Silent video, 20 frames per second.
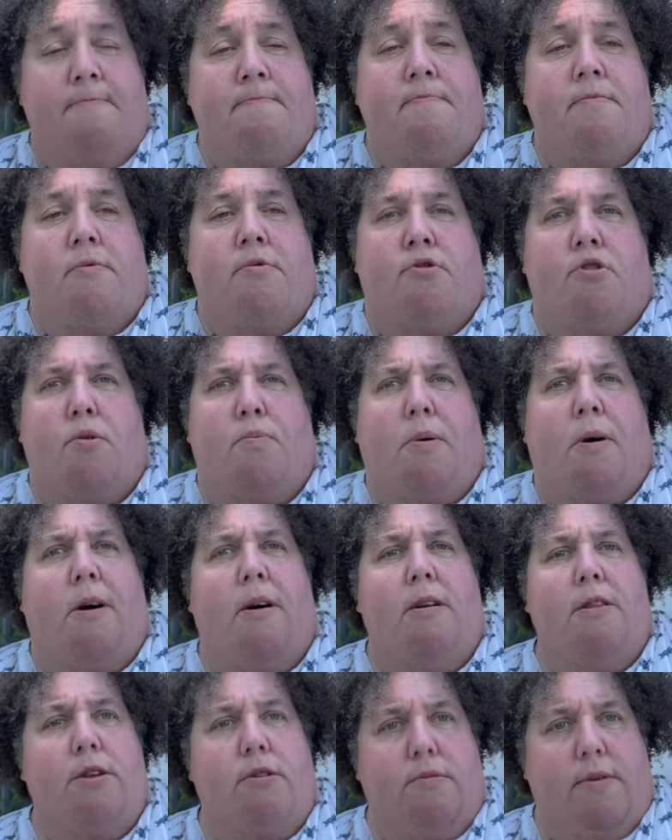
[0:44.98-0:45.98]
So
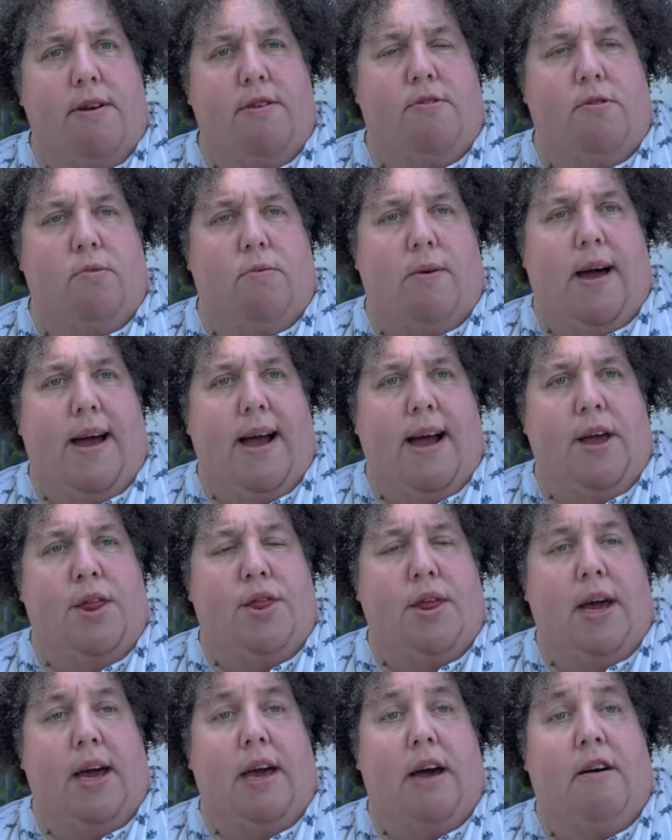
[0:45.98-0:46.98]
part of the reason why I
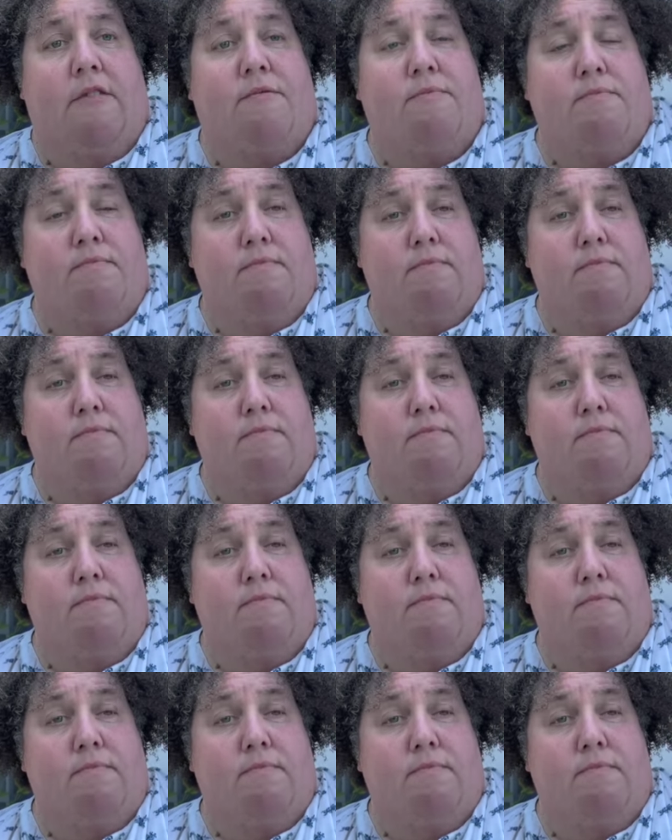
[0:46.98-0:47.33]
think of